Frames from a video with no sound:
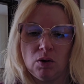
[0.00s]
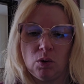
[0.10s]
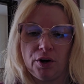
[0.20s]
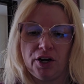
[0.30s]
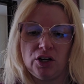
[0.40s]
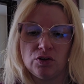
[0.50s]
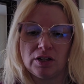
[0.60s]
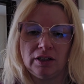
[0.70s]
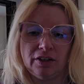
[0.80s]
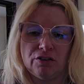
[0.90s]
or you can use
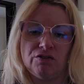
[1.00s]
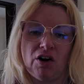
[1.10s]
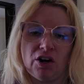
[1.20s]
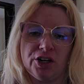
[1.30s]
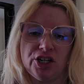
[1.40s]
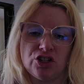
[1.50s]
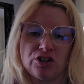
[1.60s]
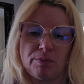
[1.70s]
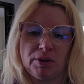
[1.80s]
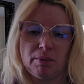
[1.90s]
clear varnish or
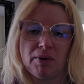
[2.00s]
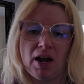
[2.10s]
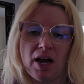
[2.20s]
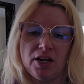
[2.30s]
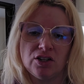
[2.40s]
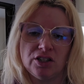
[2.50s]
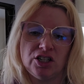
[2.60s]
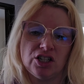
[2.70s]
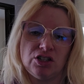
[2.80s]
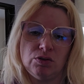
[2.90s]
something, but I usually
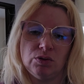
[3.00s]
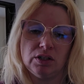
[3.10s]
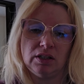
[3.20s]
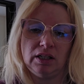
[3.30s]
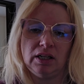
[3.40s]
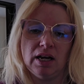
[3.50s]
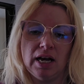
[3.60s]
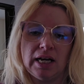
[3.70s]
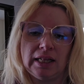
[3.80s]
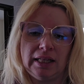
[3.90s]
just use the
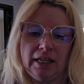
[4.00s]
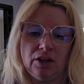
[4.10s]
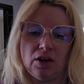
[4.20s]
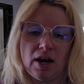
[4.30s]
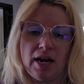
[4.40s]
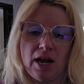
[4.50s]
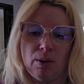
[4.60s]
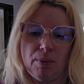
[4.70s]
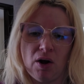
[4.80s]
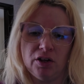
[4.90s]
clear
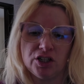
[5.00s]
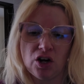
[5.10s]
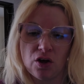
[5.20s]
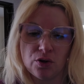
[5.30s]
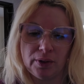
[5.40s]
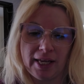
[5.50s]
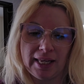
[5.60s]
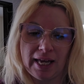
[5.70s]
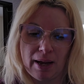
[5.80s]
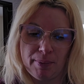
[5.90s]
nail polish, although
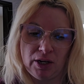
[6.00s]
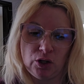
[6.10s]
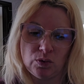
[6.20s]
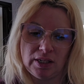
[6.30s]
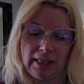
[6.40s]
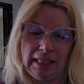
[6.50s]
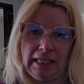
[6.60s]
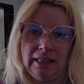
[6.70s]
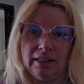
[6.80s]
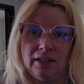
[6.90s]
lately I've been using
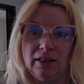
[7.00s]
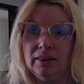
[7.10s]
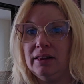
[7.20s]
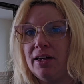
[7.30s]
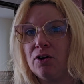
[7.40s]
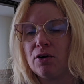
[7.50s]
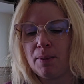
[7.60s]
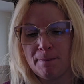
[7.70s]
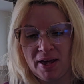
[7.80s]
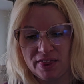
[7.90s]
the little
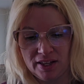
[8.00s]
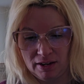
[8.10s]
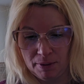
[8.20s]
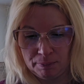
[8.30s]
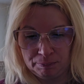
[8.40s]
lighter method.